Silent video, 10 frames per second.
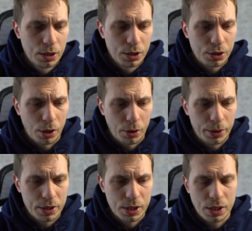So
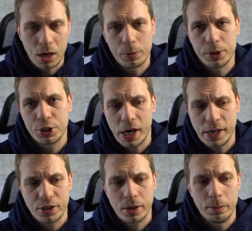this is how we
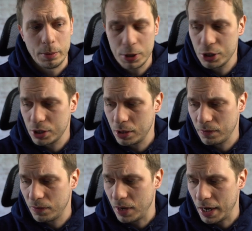change the permissions of
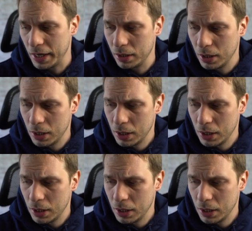a file.